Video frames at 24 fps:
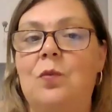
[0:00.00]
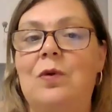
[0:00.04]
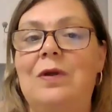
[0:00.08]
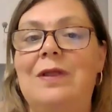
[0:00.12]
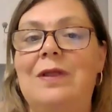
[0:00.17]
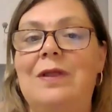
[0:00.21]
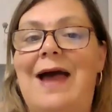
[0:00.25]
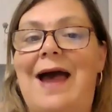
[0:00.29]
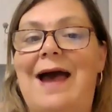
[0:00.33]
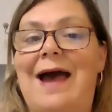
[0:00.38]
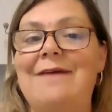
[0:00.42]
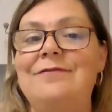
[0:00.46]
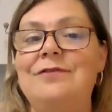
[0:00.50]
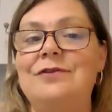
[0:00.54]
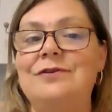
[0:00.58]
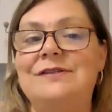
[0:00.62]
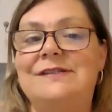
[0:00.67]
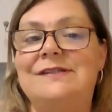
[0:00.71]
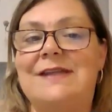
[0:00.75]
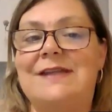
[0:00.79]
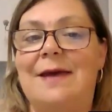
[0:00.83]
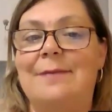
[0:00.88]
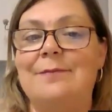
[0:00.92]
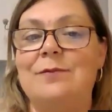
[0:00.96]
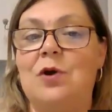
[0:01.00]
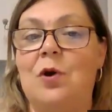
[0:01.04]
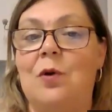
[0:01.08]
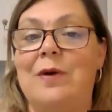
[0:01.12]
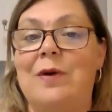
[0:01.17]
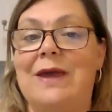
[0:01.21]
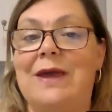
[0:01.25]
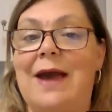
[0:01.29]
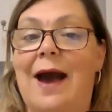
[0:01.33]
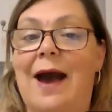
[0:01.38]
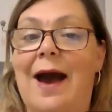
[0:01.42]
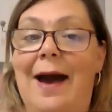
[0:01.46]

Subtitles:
will have their stem going